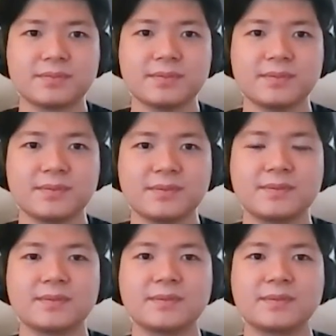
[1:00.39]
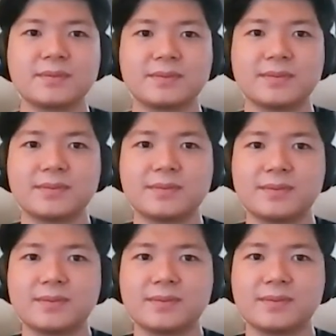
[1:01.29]

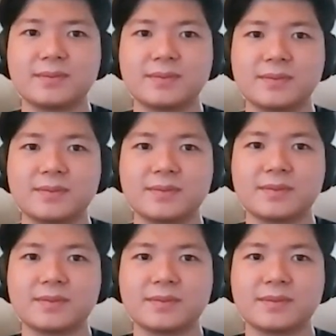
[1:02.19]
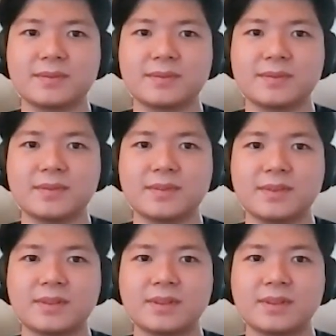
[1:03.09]
No words are spoken by the person on screen.